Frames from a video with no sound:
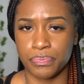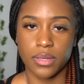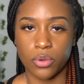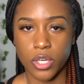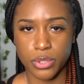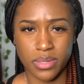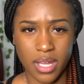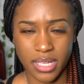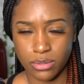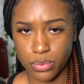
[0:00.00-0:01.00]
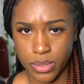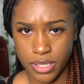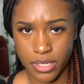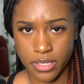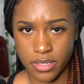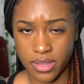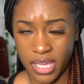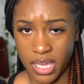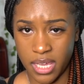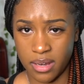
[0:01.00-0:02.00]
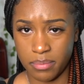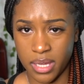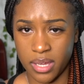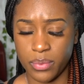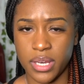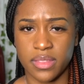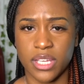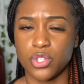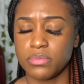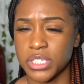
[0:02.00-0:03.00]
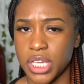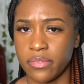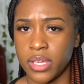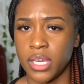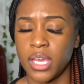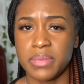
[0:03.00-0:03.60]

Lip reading: Of course, we thought that was weird then, but we didn't think too much of it.